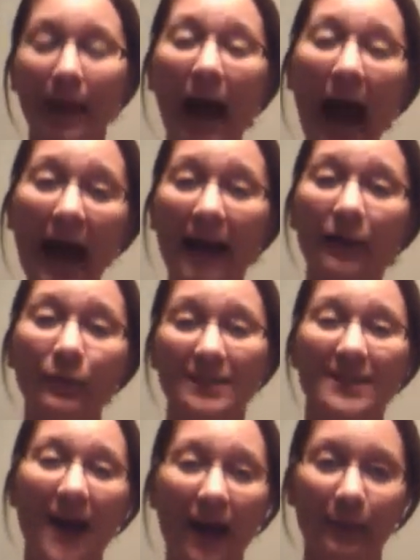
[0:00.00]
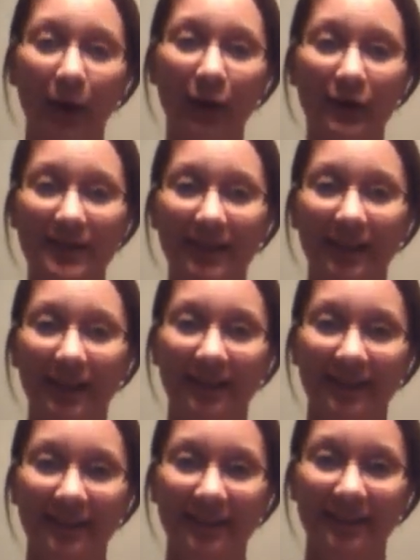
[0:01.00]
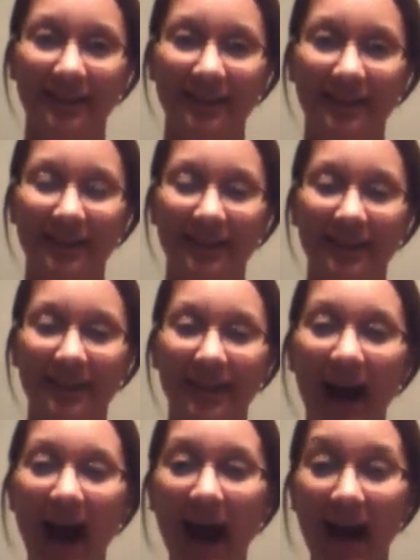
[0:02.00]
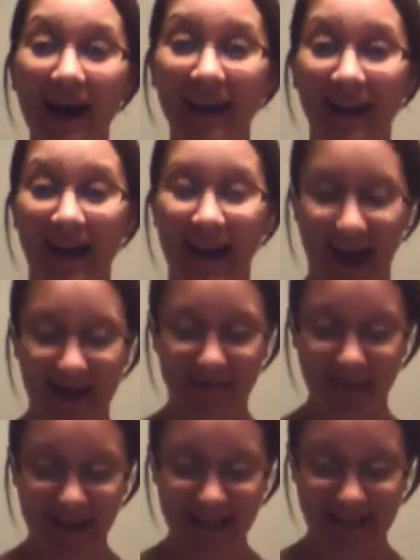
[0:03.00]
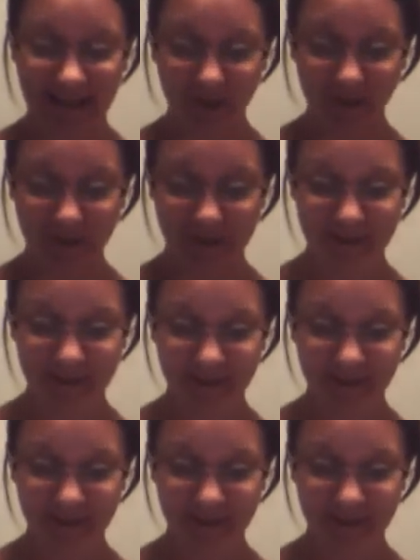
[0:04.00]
I was that person. I had my doubts.